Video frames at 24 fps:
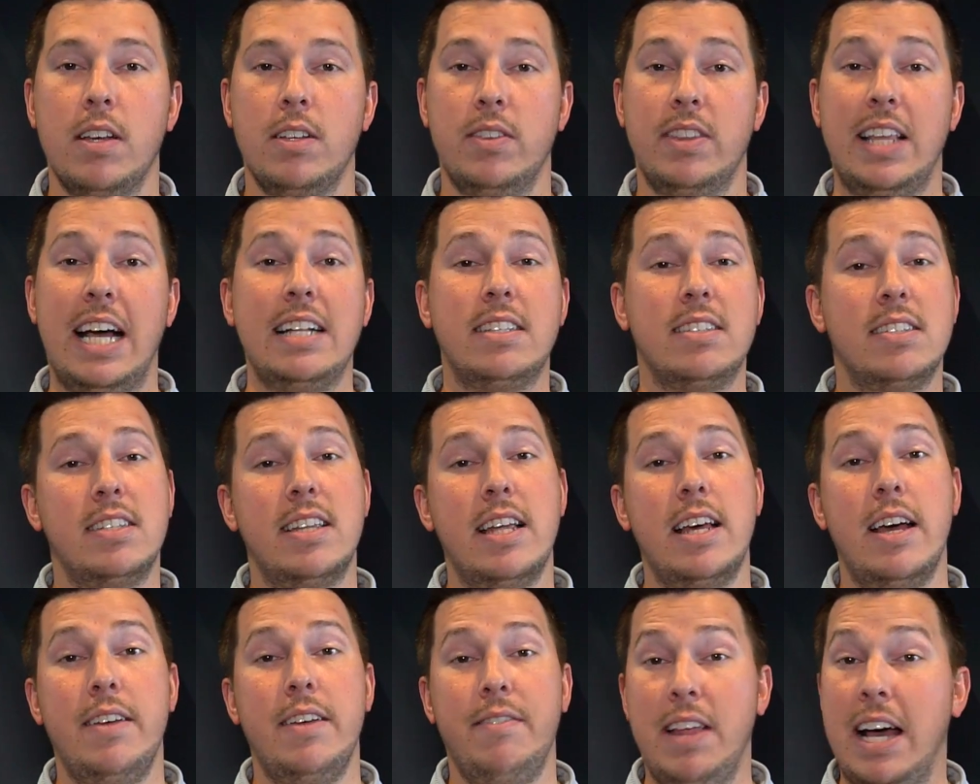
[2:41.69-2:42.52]
That's
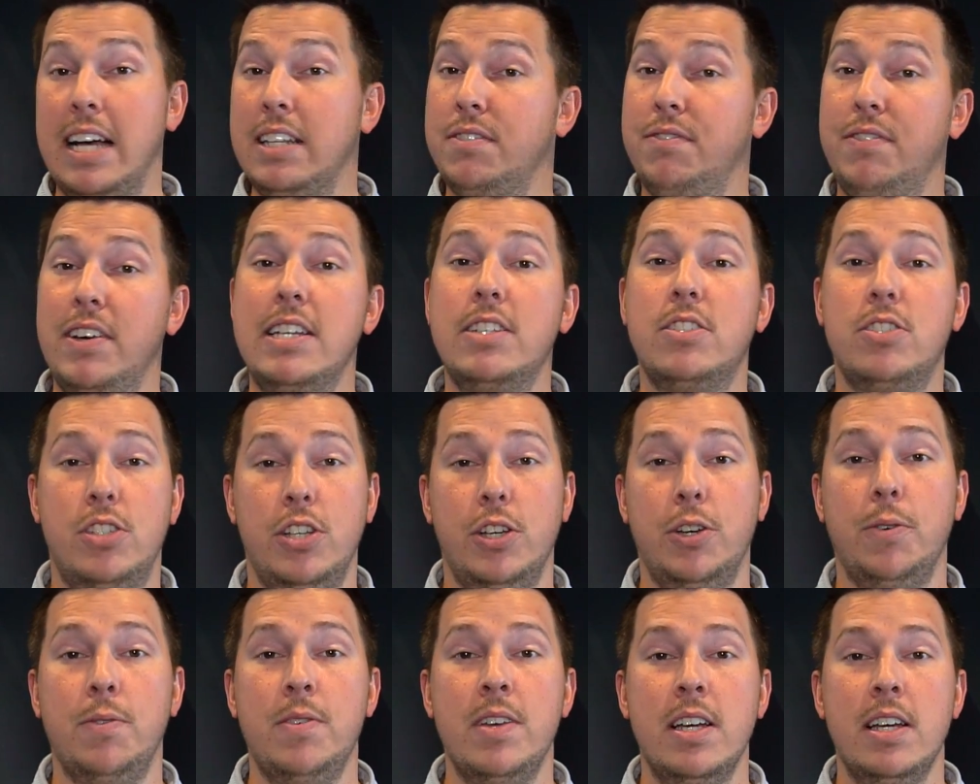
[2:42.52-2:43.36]
phase
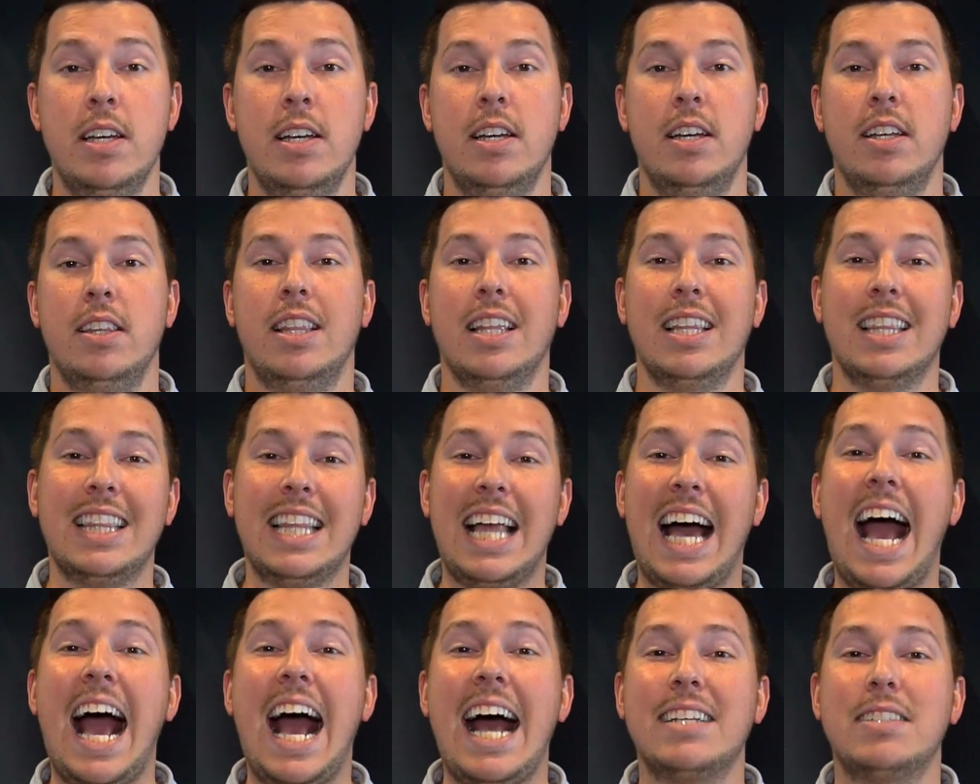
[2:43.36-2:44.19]
2. The
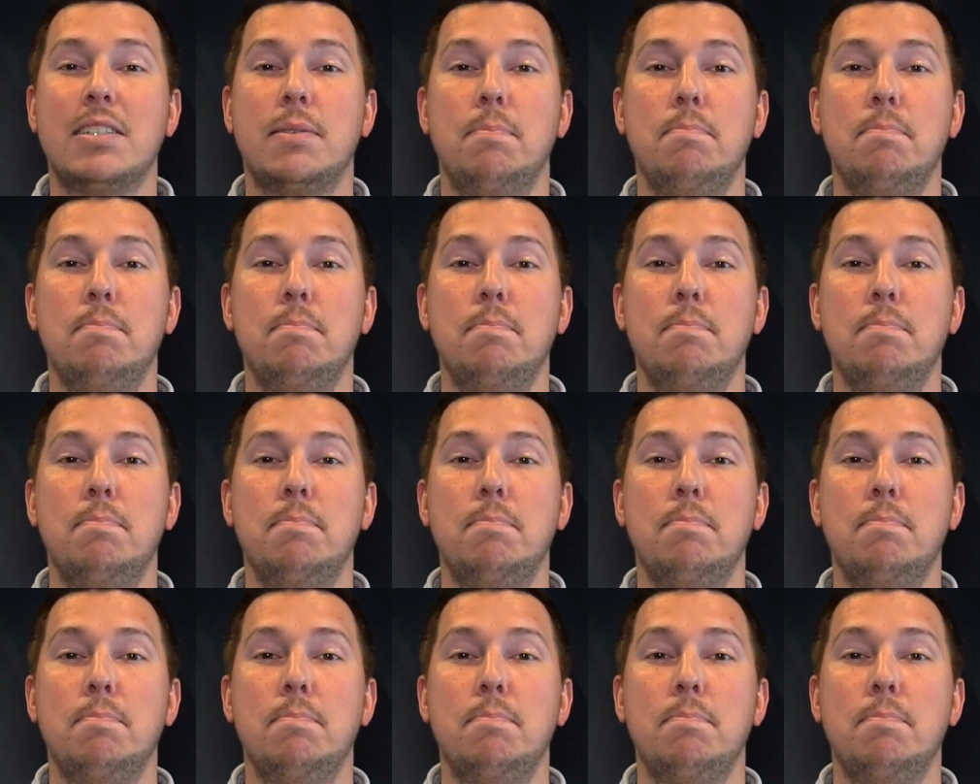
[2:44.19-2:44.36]
last